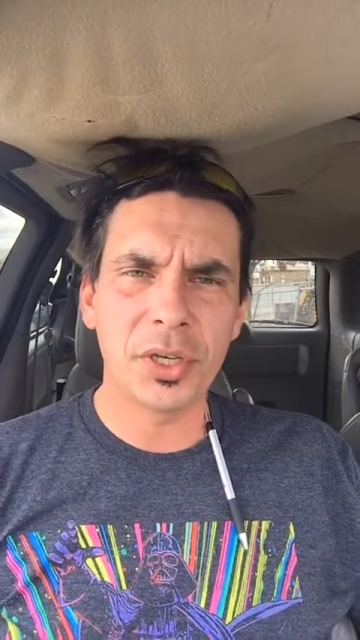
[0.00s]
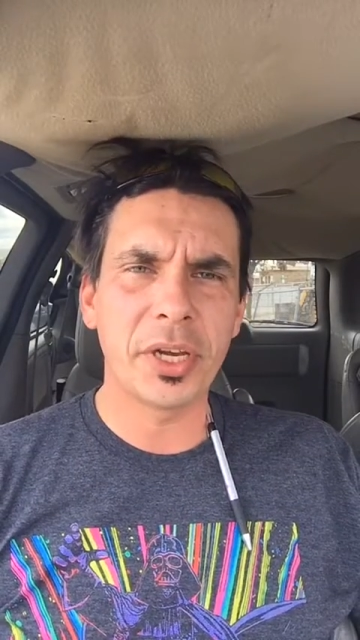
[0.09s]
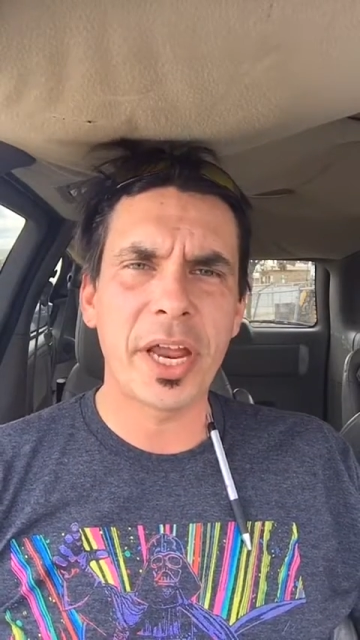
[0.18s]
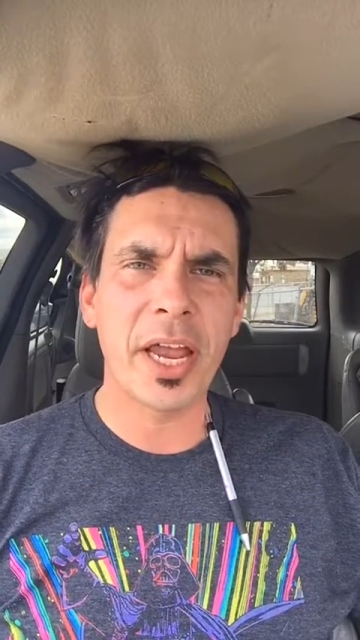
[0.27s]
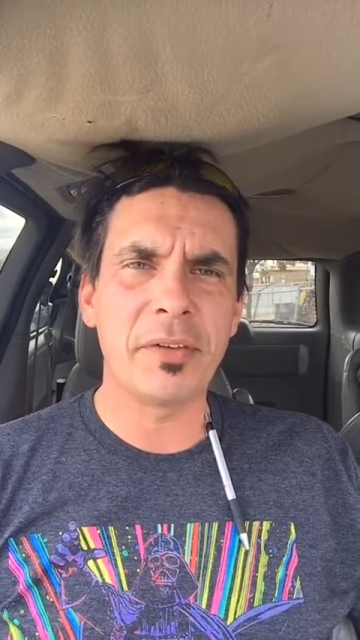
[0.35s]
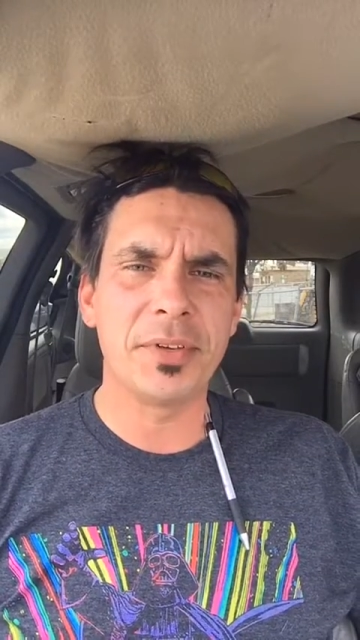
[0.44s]
can
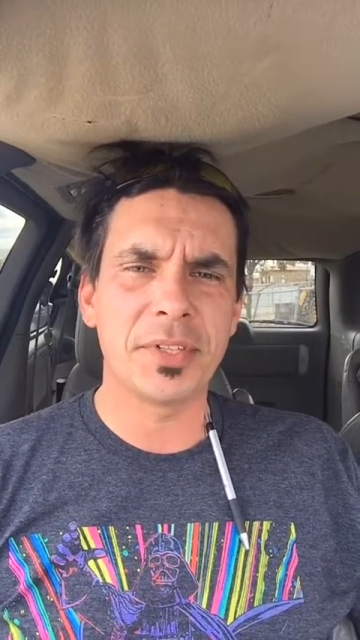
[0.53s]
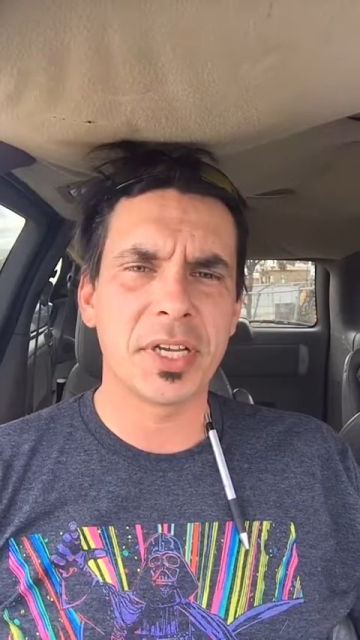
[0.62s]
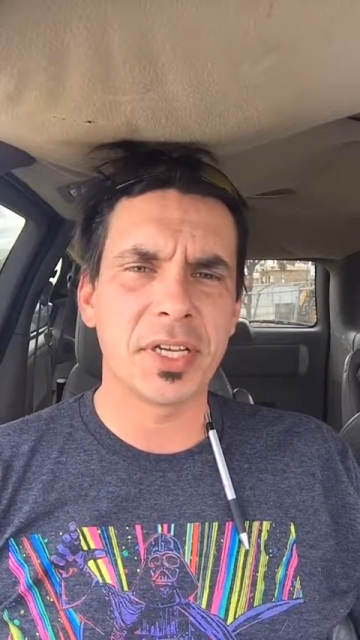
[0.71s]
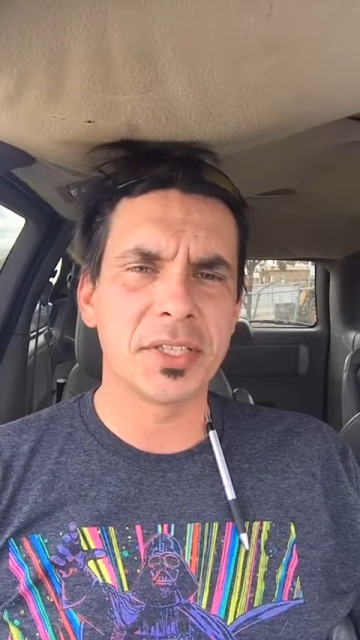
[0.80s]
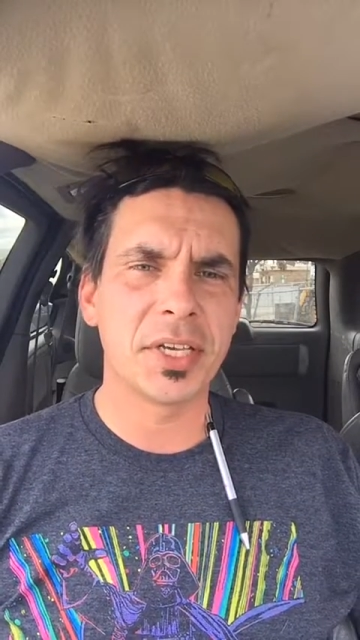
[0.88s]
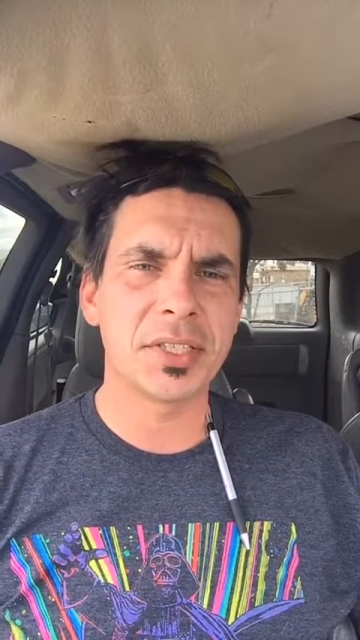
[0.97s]
have is
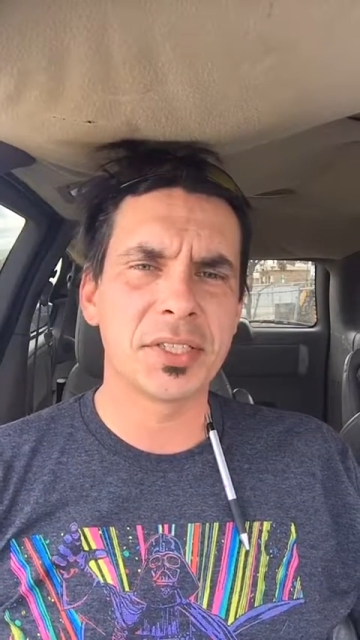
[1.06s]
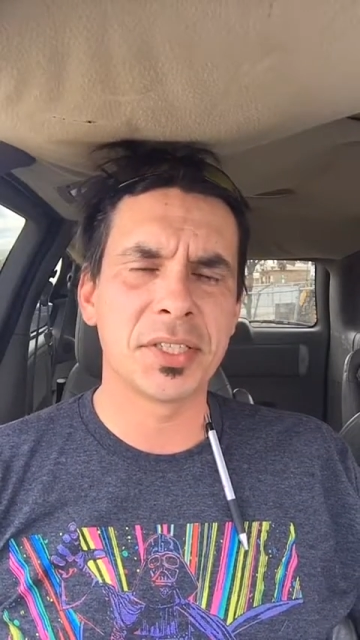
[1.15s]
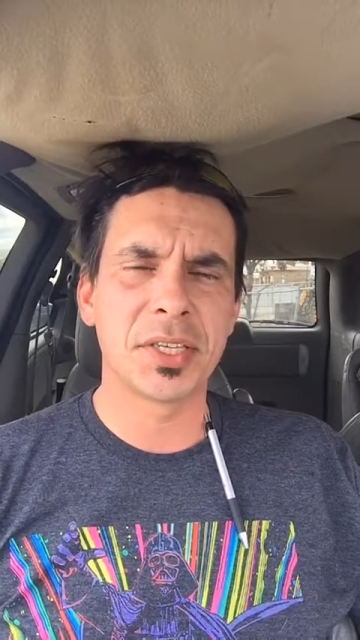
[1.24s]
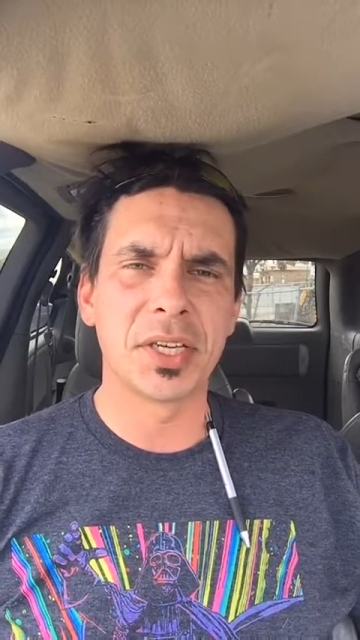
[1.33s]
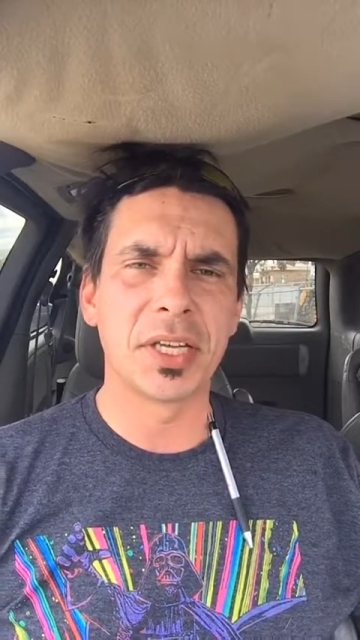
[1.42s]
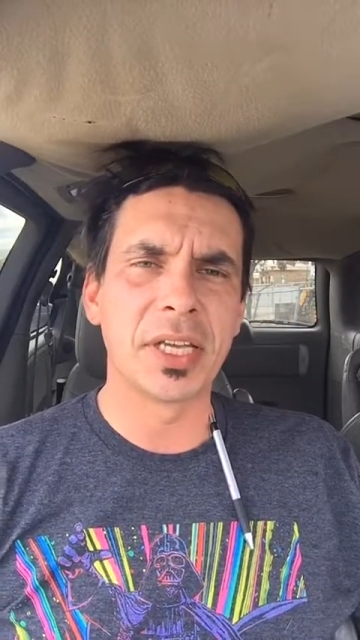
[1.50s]
like a
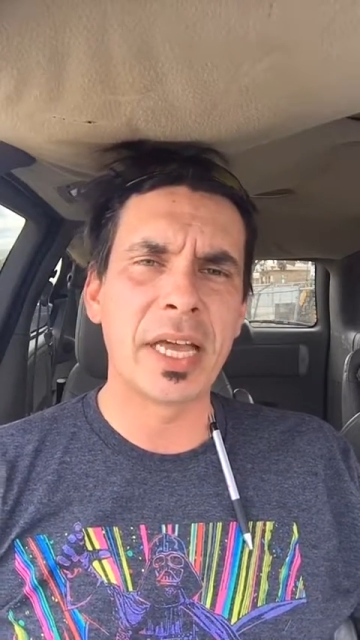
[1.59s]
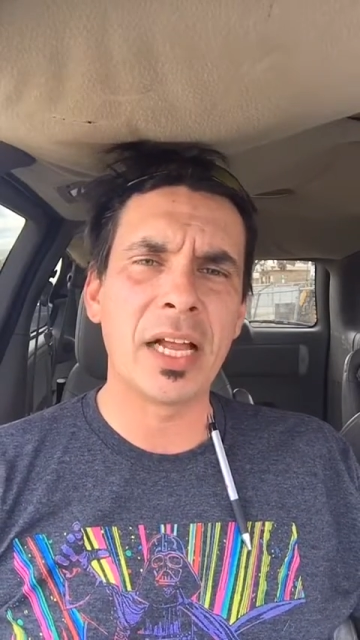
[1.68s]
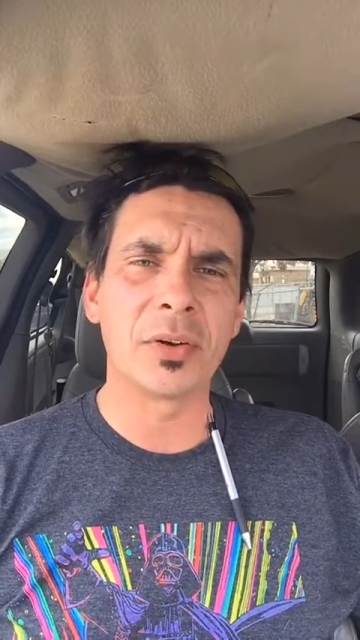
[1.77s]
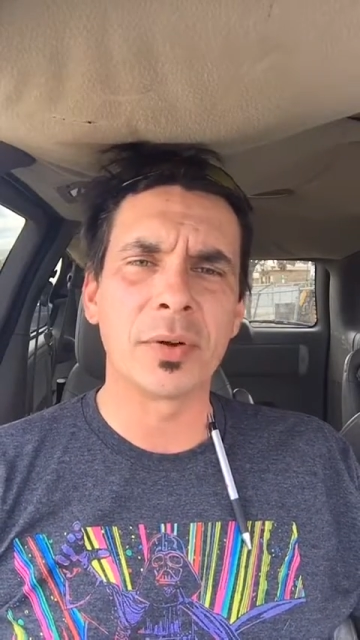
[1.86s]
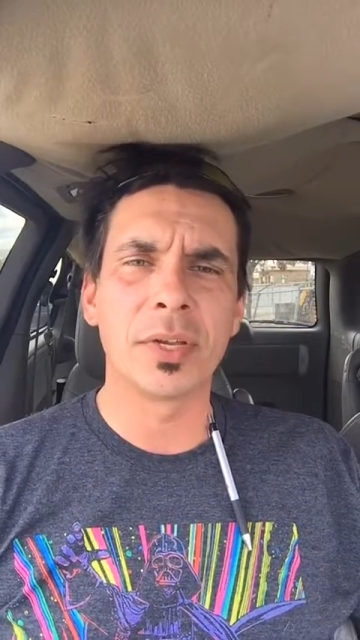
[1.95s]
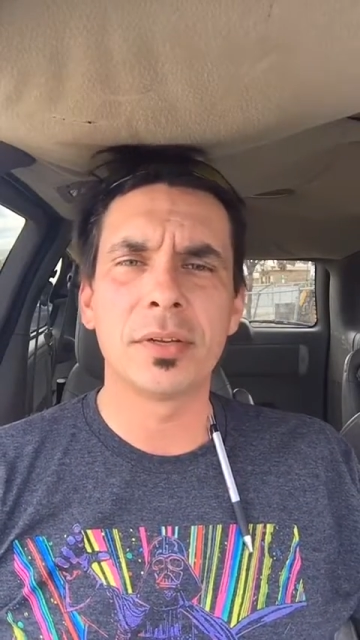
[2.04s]
Tesla
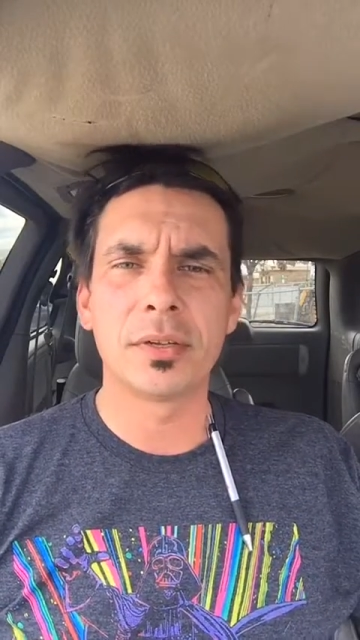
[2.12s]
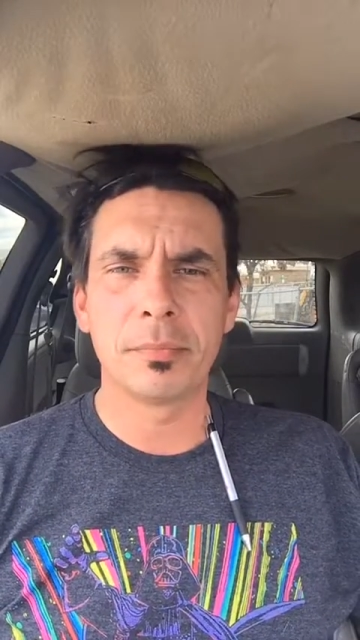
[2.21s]
gallery.